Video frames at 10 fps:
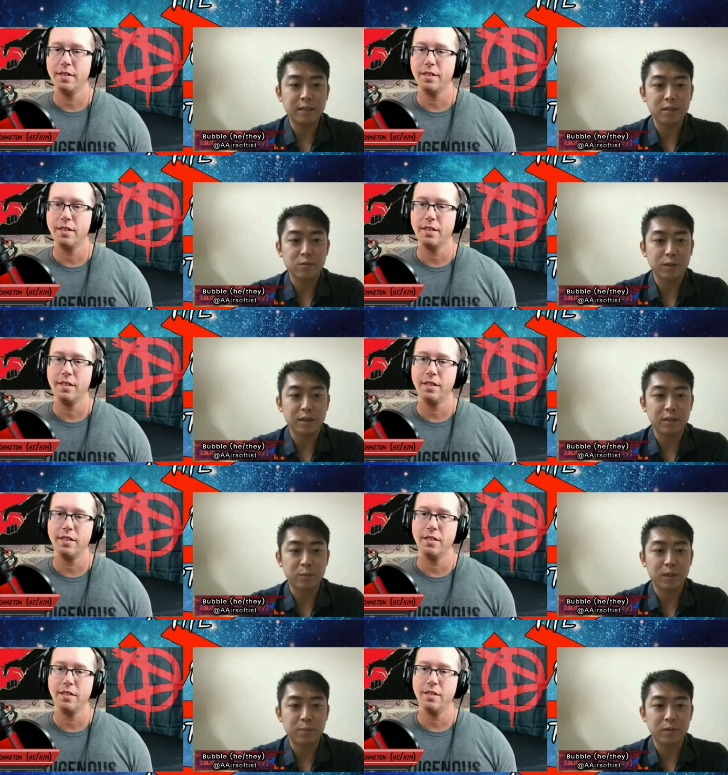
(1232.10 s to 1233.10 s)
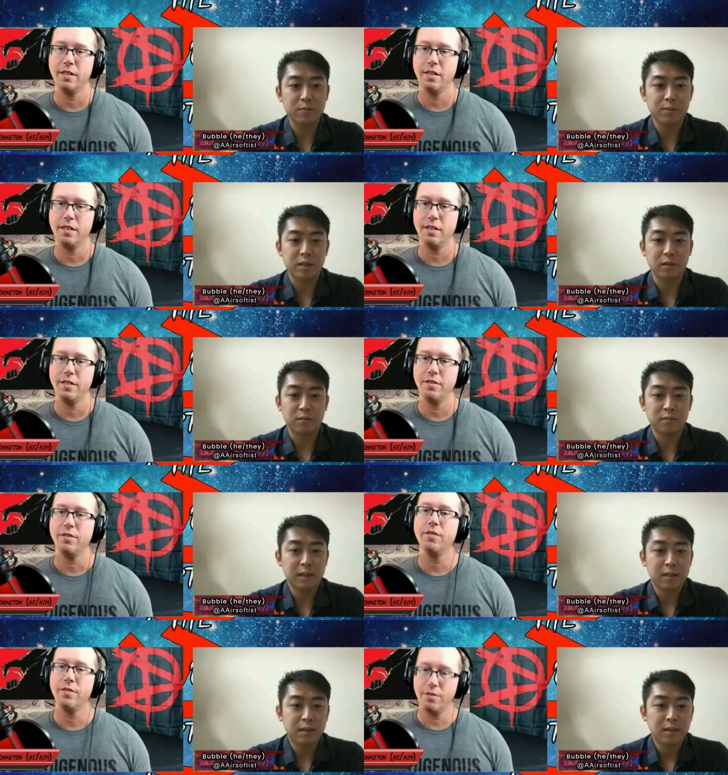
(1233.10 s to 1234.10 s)
Speaker 1: about ideas with other people.
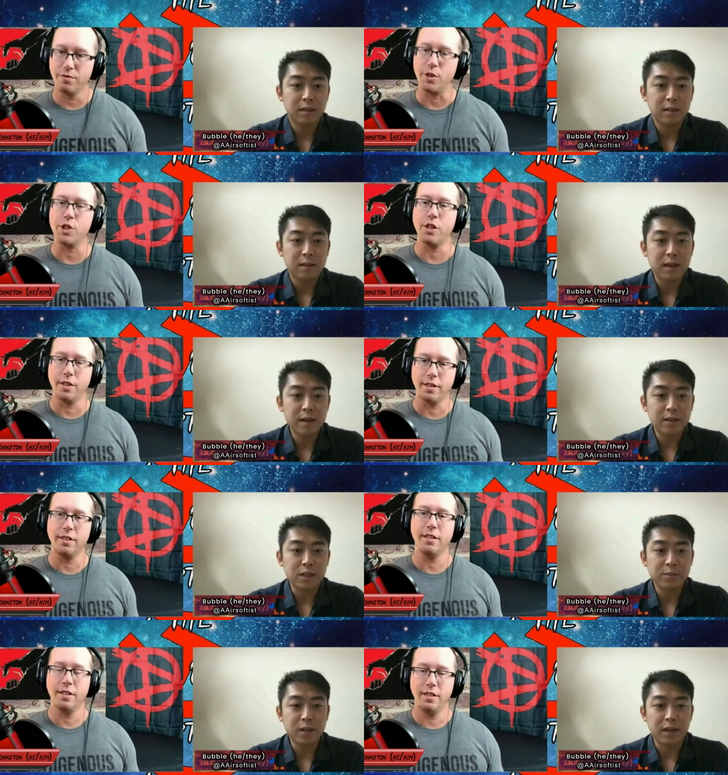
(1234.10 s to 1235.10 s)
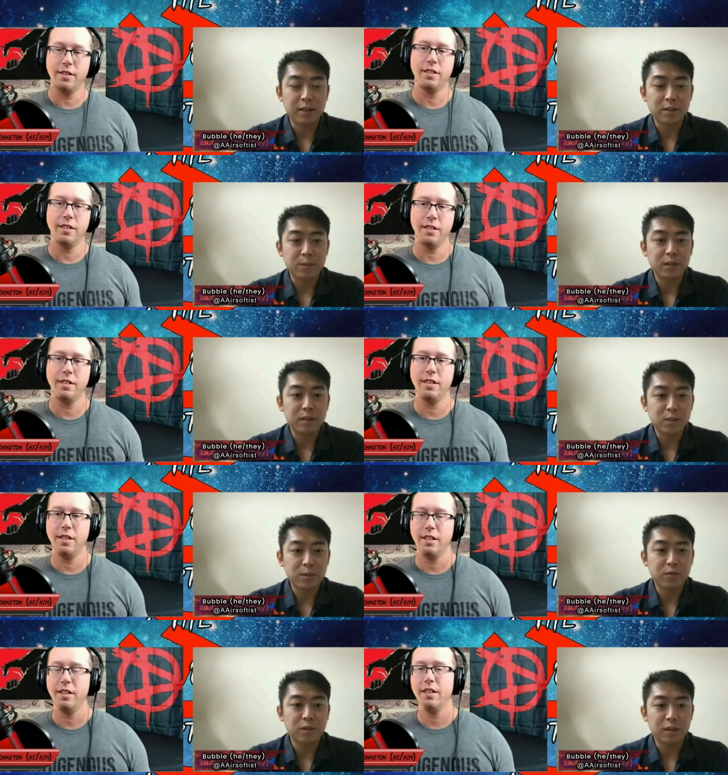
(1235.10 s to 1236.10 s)
So for sure, yeah, I jumped on it. It's
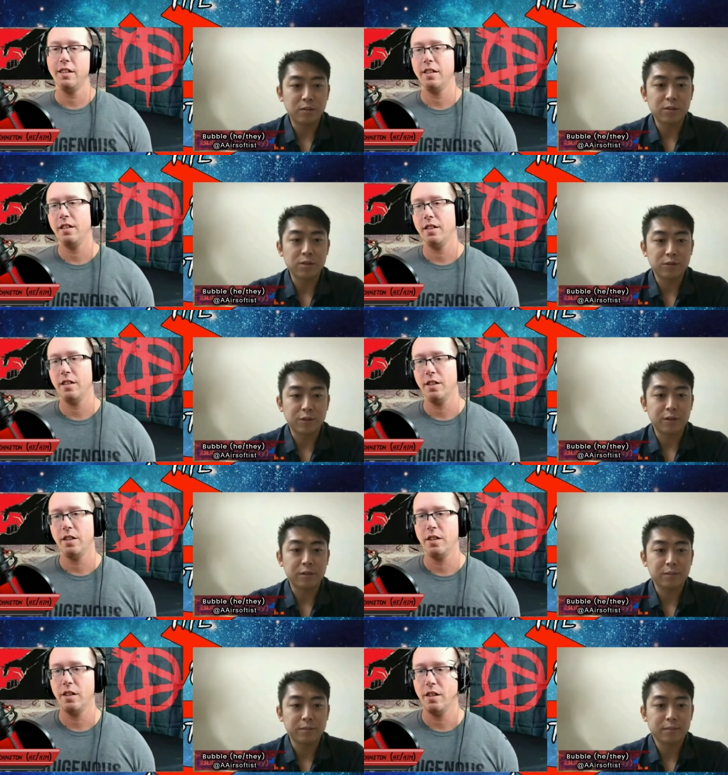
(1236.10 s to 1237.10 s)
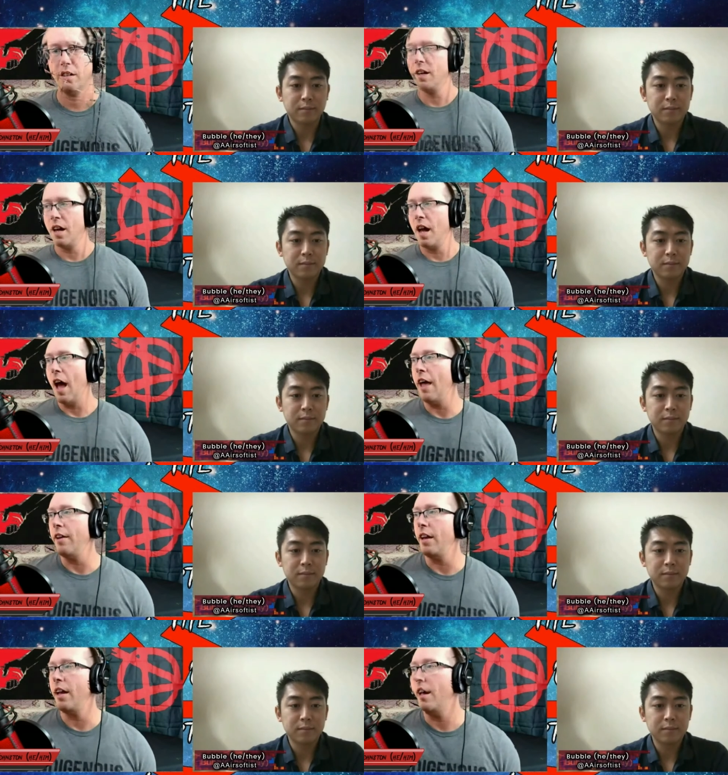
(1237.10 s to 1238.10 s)
been it's been really cool so far.
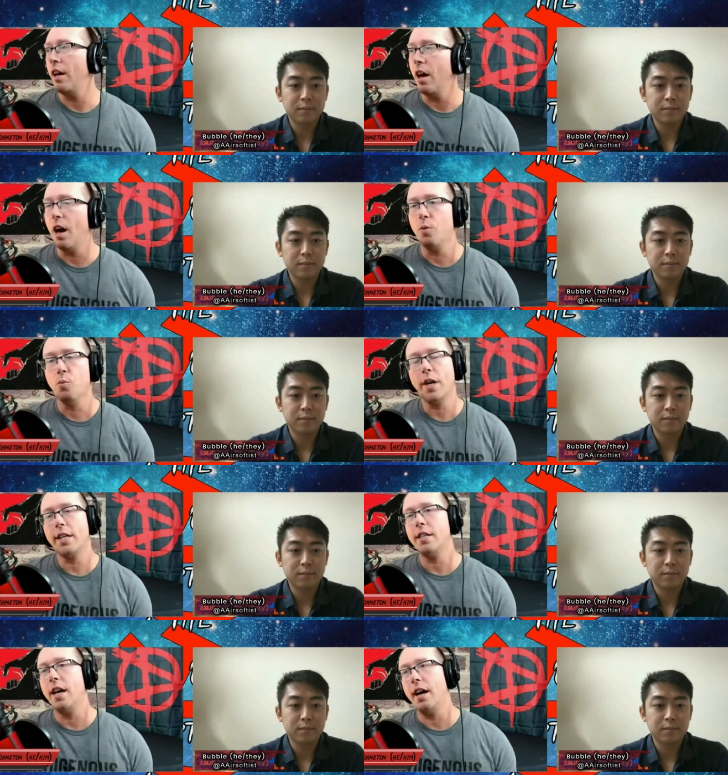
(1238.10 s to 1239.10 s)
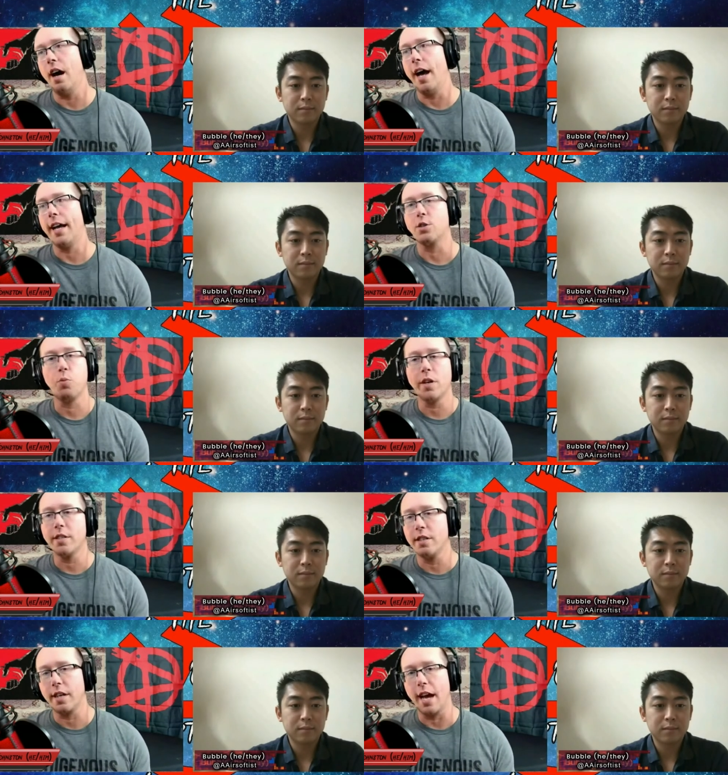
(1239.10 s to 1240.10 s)
Speaker 2: And what is uh, I guess what
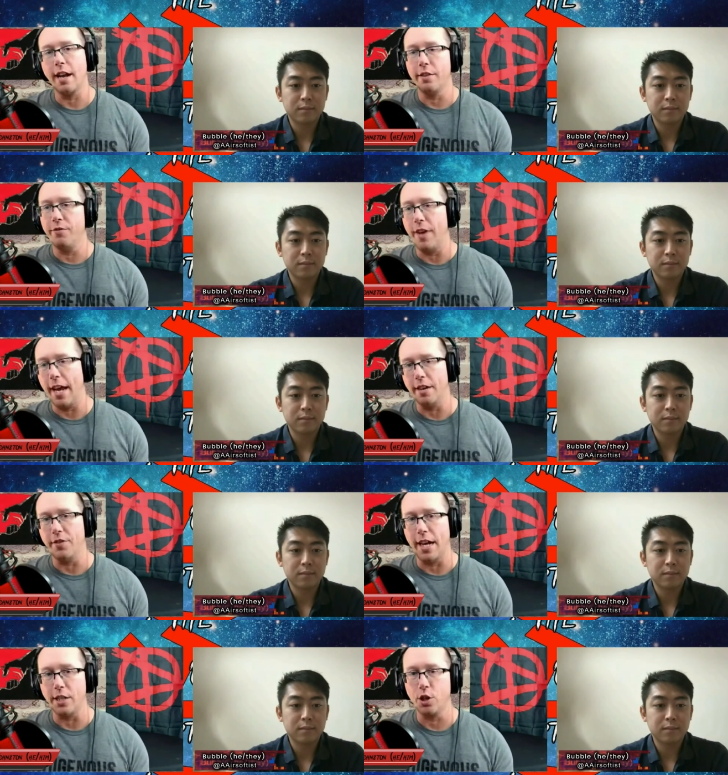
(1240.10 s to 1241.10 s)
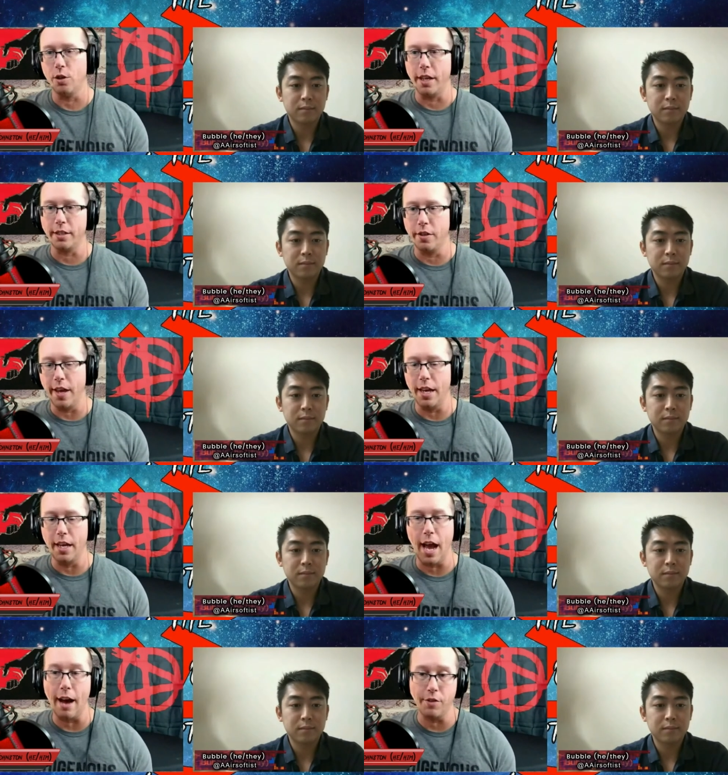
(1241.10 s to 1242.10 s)
is the kind of the vein of that show? Like, do
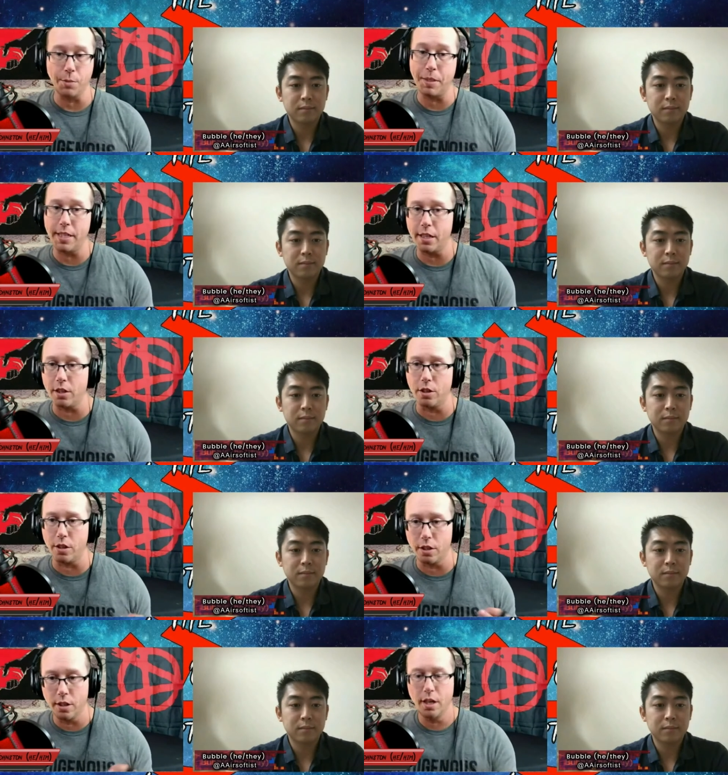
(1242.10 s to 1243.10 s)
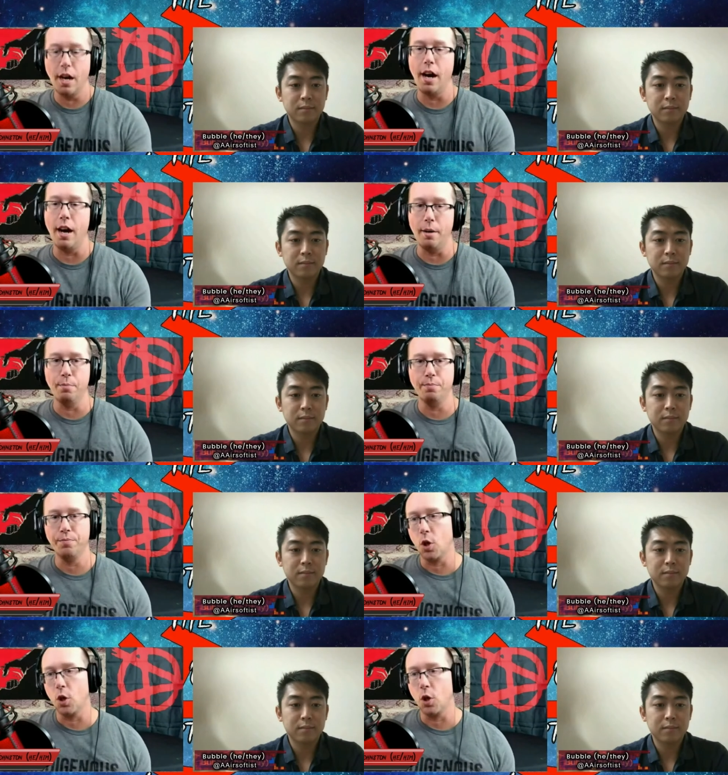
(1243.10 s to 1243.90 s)
they have a particular uh,